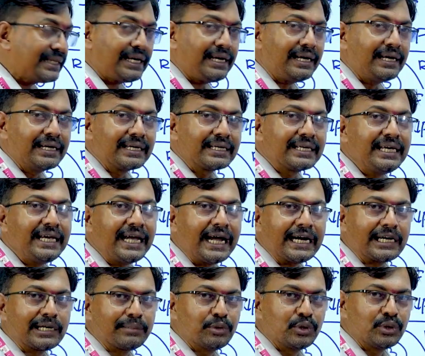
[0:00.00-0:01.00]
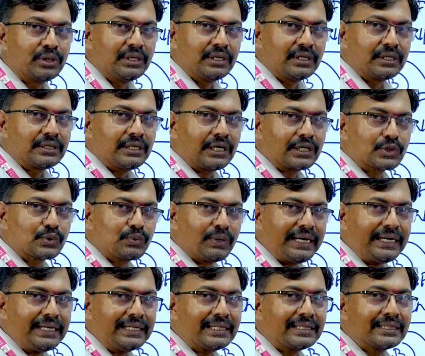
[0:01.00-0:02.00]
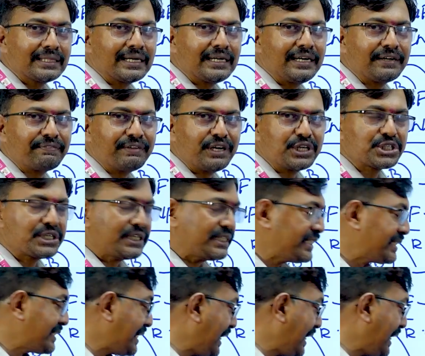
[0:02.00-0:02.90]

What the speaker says: a key attribute. That's why the definition is